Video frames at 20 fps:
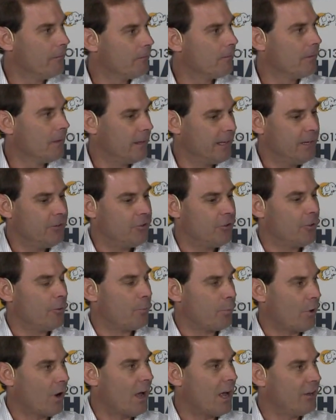each of the
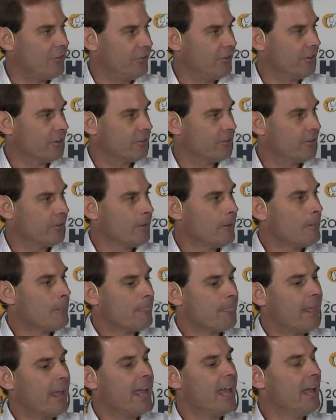projects,
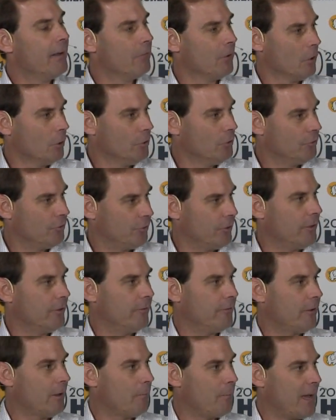the evolution
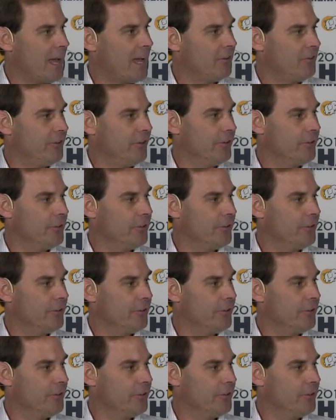of Apache